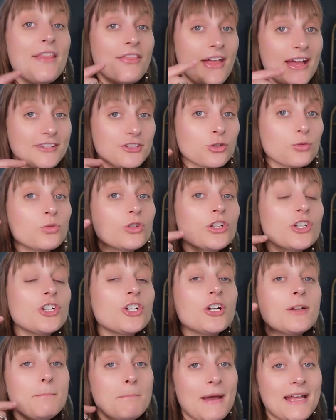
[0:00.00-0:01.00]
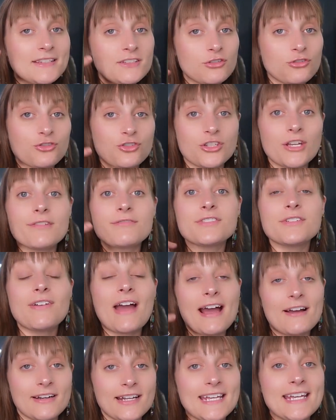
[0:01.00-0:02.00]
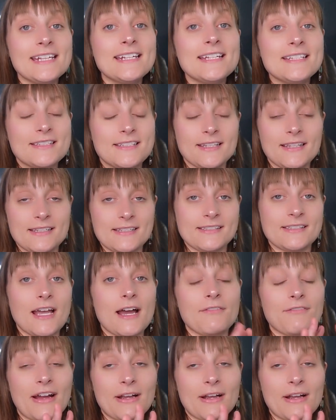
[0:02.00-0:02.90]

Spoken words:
that's a really good mental shift of how to get into this stuff.